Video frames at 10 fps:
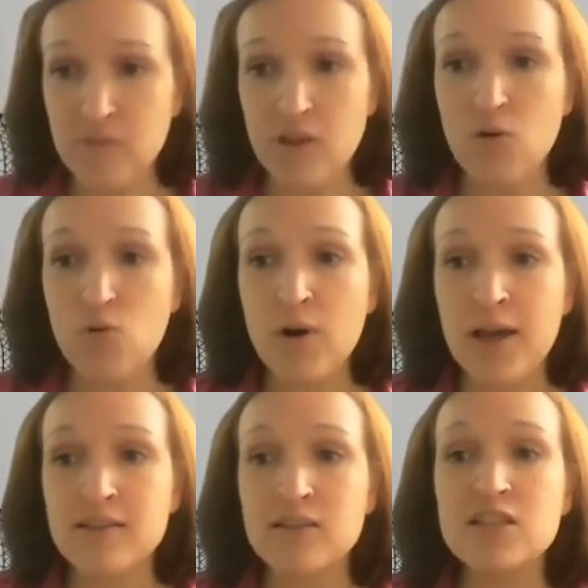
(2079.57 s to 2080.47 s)

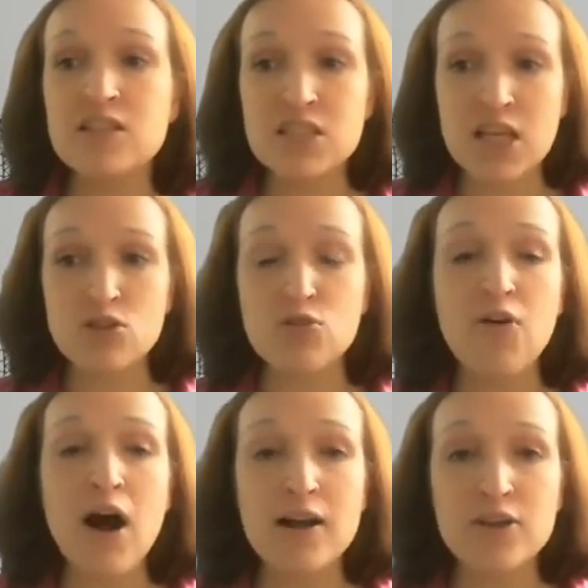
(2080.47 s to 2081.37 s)
when instead of
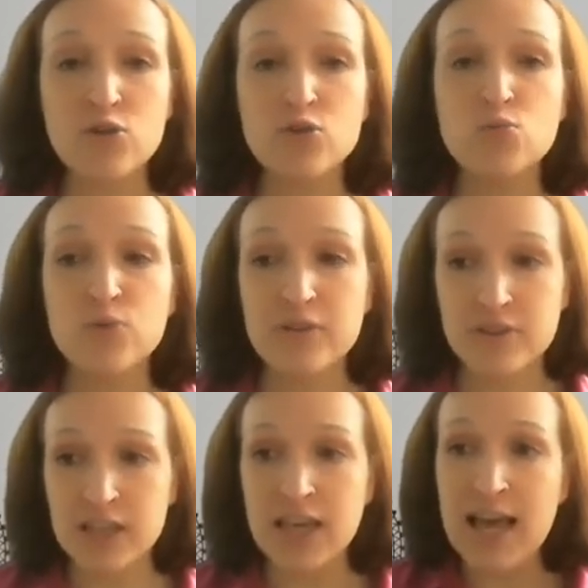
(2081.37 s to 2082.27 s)
arguing
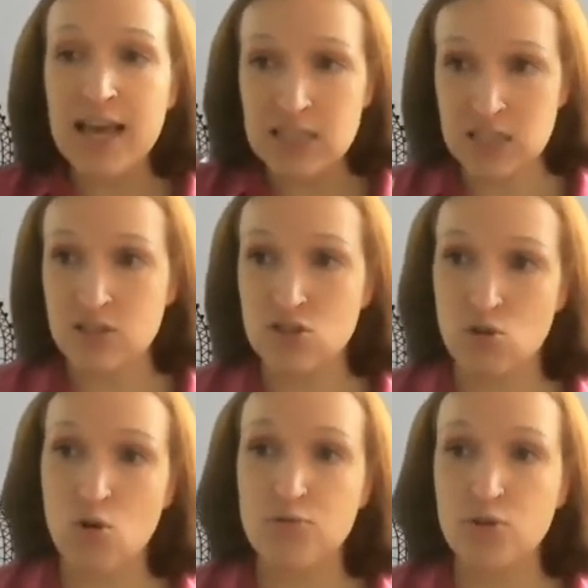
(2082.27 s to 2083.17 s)
with the essence
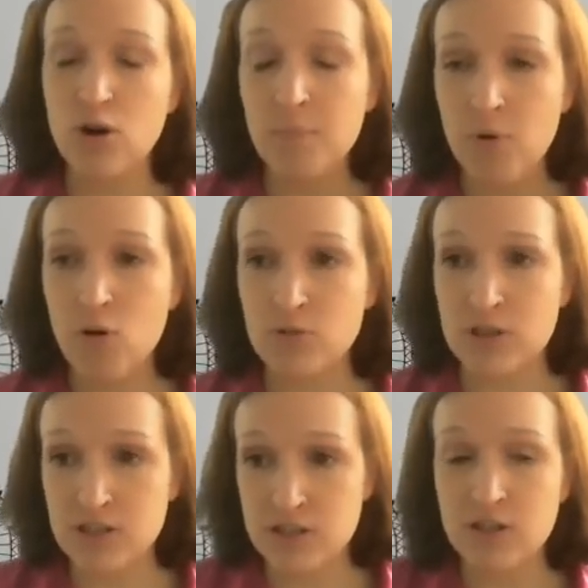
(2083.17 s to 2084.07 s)
of your
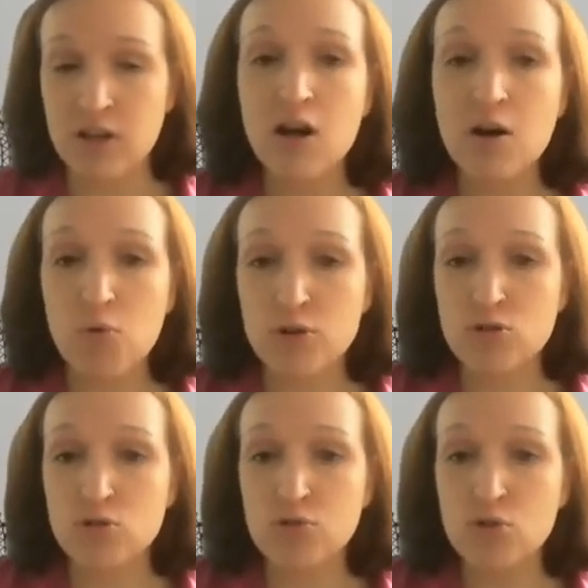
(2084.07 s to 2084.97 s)
opponent's
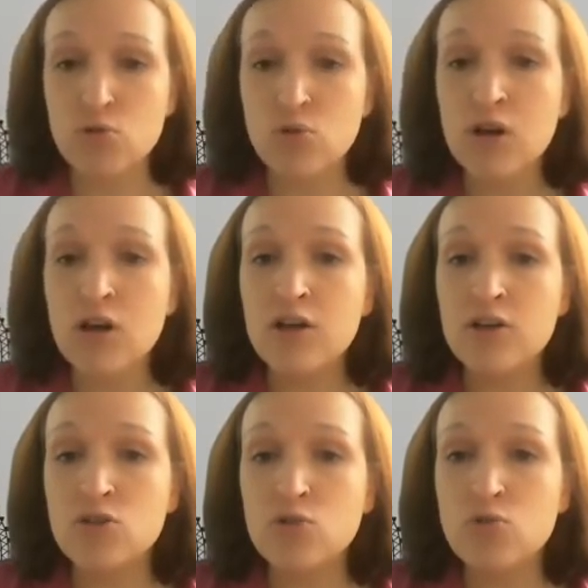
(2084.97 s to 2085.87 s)
point of view,
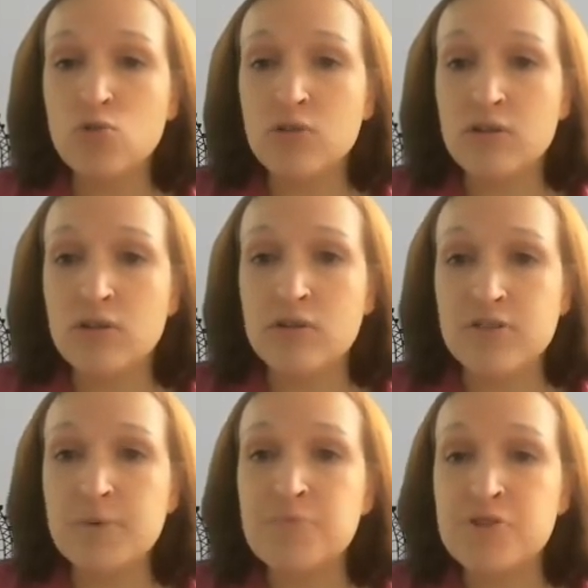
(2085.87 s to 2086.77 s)
you
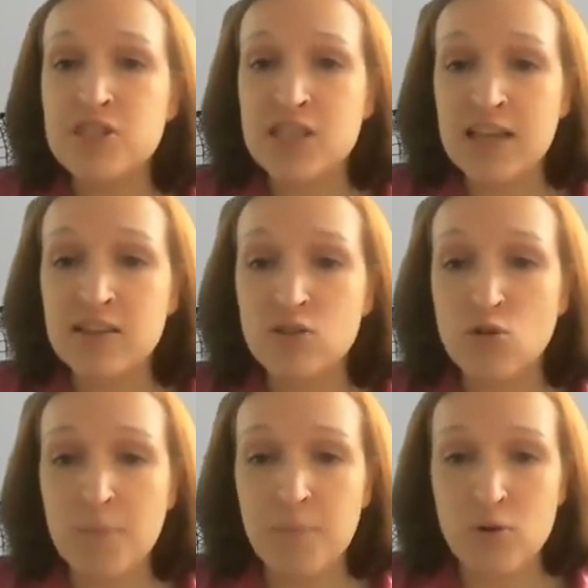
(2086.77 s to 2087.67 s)
represent
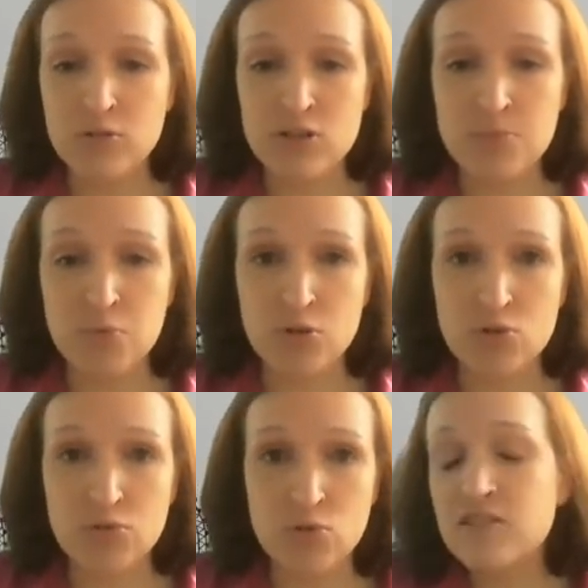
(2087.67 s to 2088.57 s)
your opponent's point
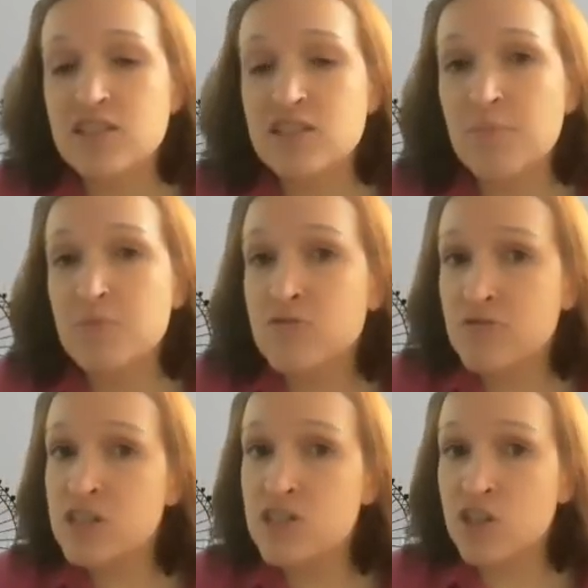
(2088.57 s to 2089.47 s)
of view as something
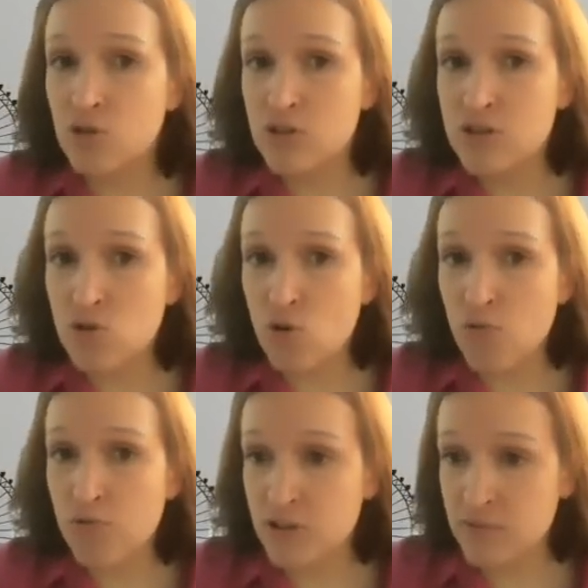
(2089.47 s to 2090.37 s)
ridiculous,
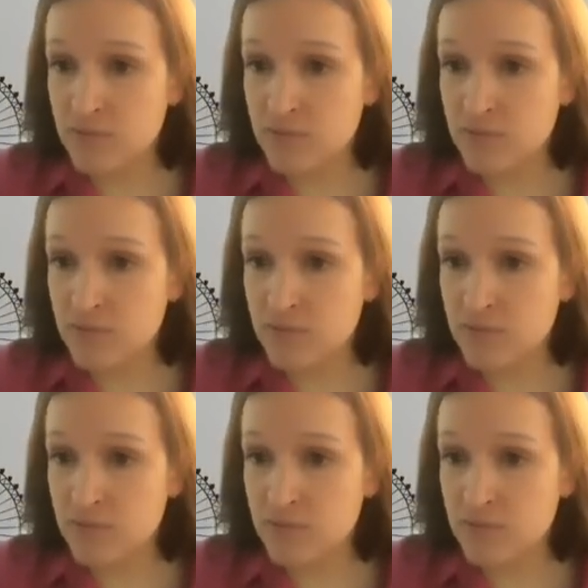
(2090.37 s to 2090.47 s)
often